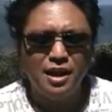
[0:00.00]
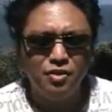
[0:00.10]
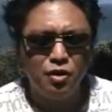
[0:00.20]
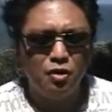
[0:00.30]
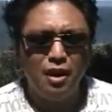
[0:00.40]

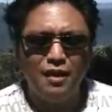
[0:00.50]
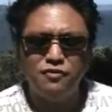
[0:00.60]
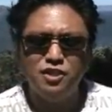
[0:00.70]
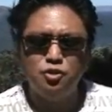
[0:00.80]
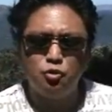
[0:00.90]
in their
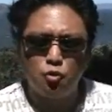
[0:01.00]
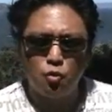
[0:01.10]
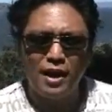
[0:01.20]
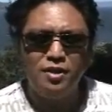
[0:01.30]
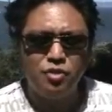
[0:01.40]
life to do
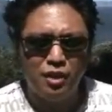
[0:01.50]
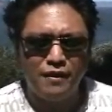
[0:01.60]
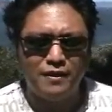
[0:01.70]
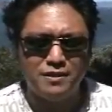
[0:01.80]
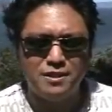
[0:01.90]
great
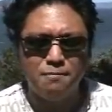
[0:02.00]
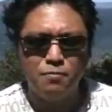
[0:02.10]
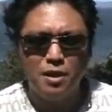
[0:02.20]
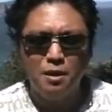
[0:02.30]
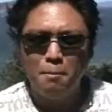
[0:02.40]
things,
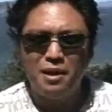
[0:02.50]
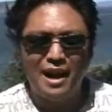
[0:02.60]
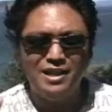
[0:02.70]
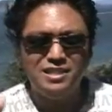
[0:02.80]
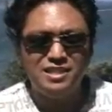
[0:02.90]
but
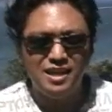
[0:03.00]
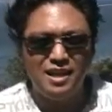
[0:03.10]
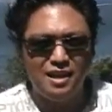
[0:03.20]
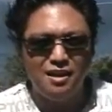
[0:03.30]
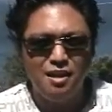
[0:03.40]
I
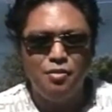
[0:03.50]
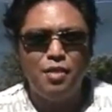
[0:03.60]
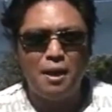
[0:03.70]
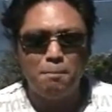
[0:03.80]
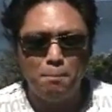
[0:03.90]
see
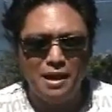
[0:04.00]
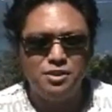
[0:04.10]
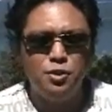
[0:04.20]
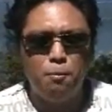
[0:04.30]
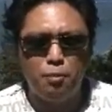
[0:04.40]
that
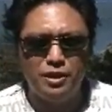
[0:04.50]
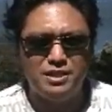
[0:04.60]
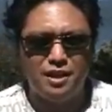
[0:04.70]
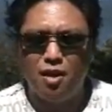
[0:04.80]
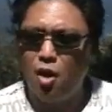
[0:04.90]
mental
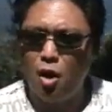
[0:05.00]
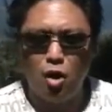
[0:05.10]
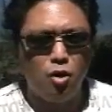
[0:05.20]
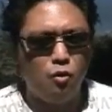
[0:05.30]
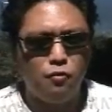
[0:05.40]
prison
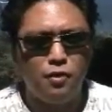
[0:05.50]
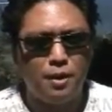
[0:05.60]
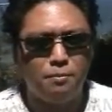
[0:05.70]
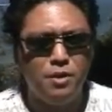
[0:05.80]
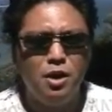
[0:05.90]
all over
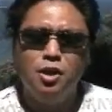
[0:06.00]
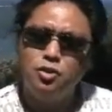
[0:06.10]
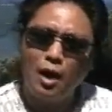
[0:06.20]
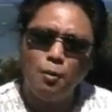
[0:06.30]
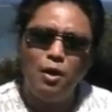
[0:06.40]
them.
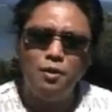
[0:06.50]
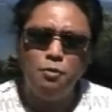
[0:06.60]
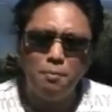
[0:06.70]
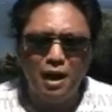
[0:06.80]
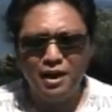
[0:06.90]
So I want to
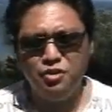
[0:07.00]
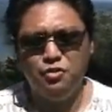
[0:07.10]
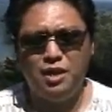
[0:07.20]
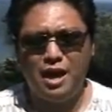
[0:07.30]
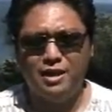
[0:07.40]
remind
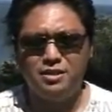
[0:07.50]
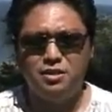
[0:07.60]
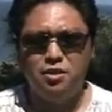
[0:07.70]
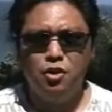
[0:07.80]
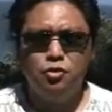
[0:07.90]
you
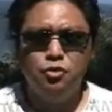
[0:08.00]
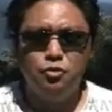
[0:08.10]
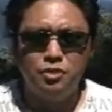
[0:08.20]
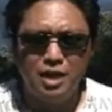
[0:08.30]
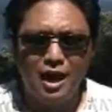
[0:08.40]
guys,
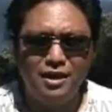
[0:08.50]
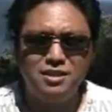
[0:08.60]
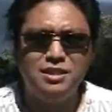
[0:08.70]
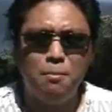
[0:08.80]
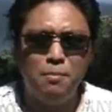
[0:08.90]
do
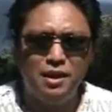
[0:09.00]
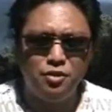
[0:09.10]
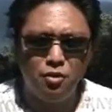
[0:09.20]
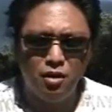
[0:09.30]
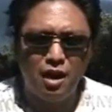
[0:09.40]
not
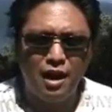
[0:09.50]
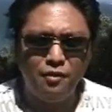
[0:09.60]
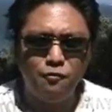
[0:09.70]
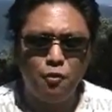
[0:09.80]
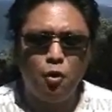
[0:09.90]
submit your
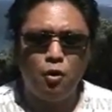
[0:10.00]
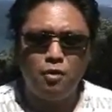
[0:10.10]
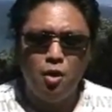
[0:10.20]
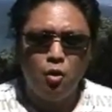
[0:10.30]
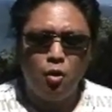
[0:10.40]
life or